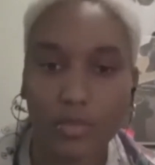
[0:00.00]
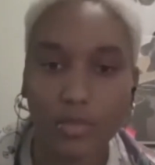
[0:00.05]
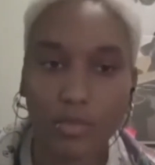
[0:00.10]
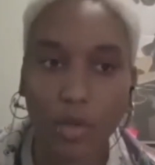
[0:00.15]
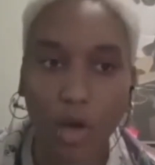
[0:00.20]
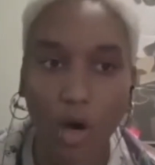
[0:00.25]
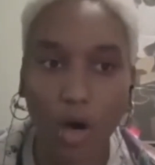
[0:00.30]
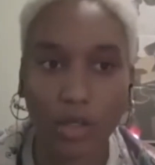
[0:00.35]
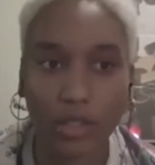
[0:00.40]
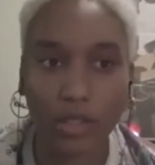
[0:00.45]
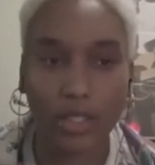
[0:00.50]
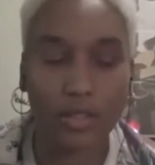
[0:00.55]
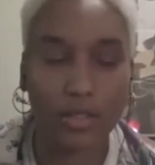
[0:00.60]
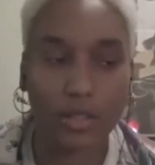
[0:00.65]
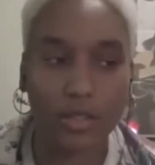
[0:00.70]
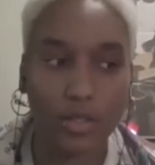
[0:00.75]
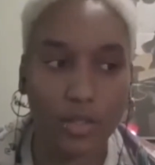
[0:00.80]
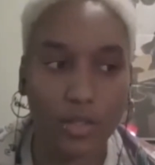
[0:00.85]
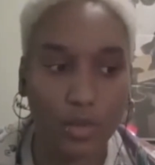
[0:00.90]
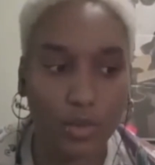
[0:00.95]
all get
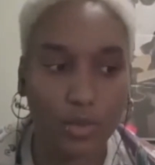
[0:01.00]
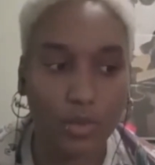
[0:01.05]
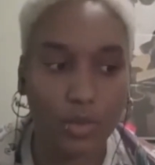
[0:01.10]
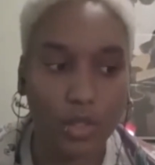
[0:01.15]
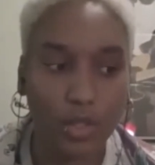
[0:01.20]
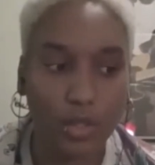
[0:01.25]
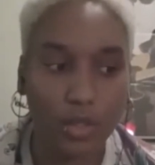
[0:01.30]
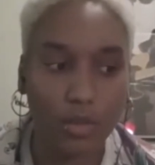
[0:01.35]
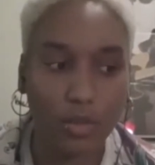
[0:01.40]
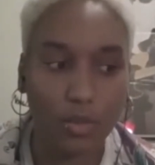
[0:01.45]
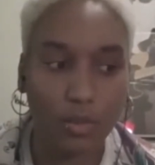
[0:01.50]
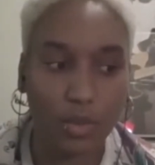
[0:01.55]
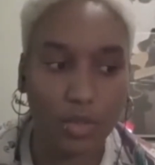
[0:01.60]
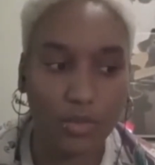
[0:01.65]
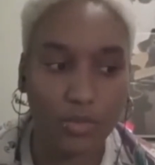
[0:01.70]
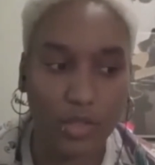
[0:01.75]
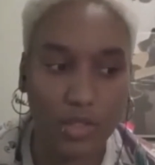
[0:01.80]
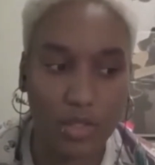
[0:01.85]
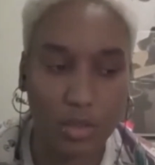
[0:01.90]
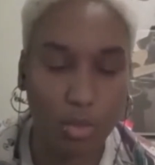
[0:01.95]
to do what
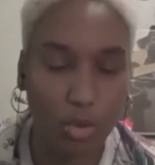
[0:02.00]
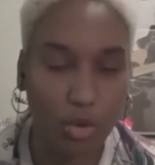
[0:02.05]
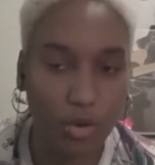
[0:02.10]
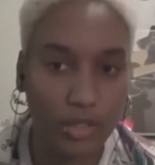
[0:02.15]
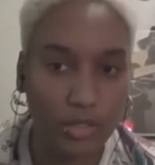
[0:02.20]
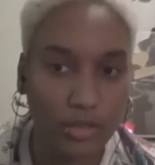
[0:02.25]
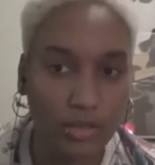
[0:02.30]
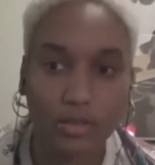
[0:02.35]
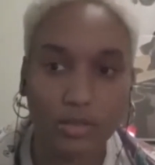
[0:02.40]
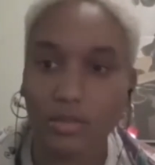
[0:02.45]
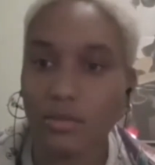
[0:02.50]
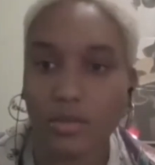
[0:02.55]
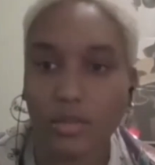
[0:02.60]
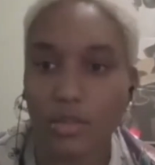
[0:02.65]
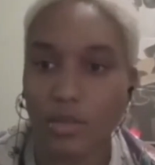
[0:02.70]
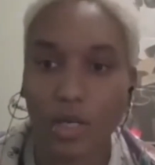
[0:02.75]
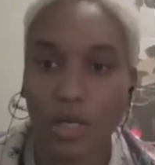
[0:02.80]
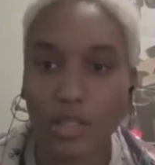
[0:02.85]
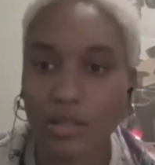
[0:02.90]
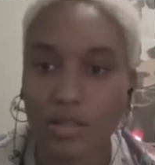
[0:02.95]
feels important
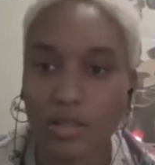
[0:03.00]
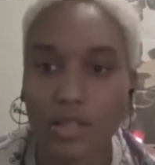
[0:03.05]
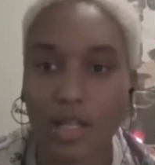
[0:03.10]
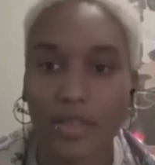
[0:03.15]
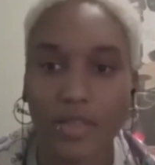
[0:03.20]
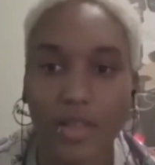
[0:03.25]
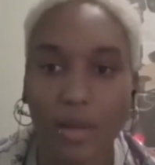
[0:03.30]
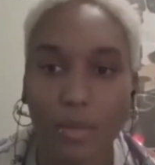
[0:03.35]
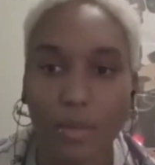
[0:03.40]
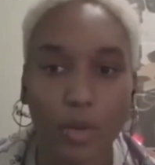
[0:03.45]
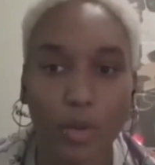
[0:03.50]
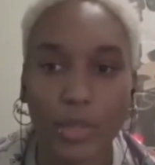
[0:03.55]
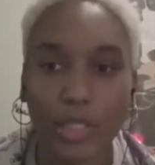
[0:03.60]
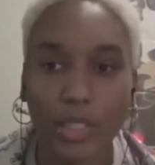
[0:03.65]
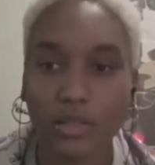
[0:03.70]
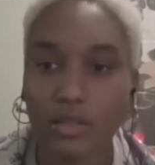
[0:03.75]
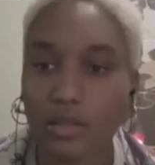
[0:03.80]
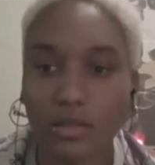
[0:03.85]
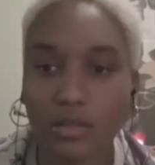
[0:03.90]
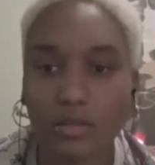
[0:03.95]
to us at that
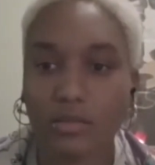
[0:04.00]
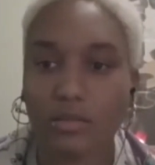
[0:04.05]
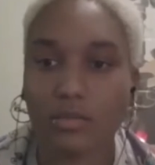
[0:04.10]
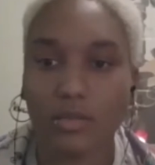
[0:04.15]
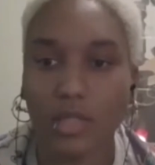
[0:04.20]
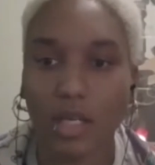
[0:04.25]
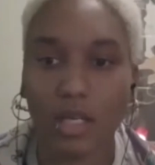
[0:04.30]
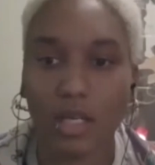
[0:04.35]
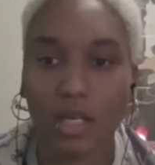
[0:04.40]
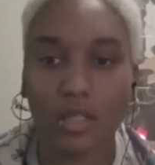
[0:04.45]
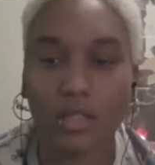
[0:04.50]
moment. Yeah.